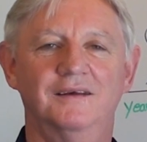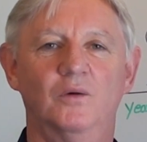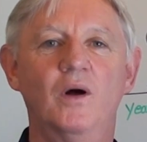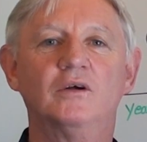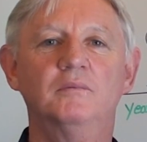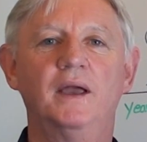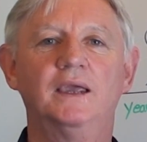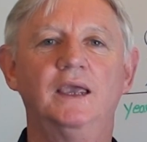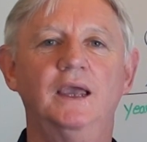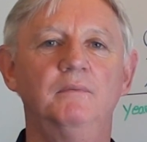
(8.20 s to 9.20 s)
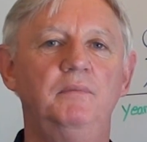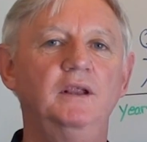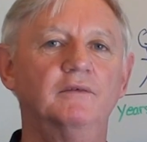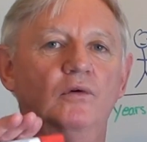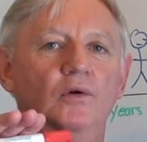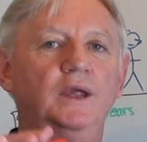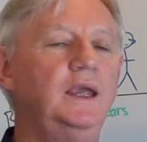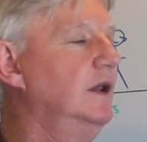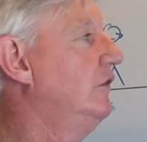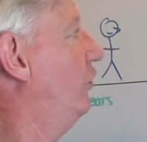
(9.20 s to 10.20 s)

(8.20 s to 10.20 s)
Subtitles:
Welcome back again. Peter Vaughan here to